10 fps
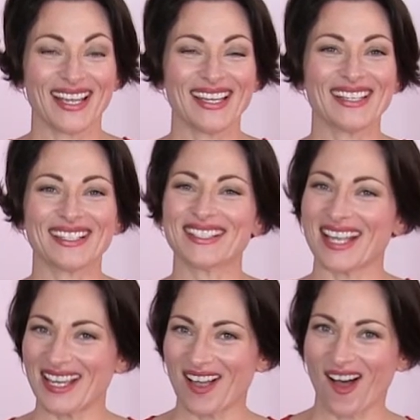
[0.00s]
is
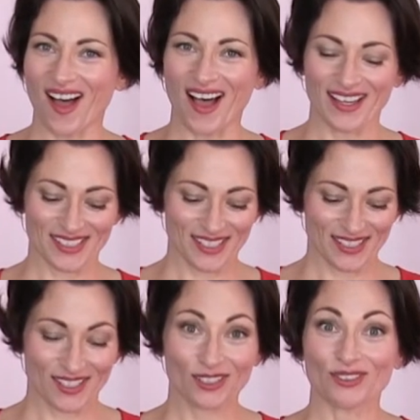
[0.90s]
a hot
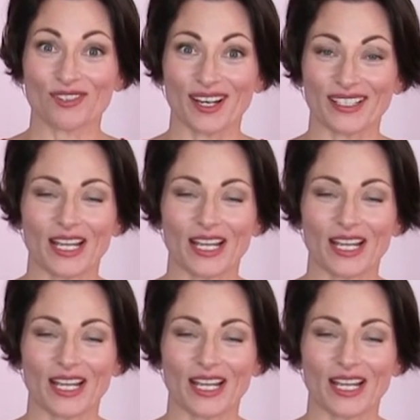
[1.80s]
glue gun,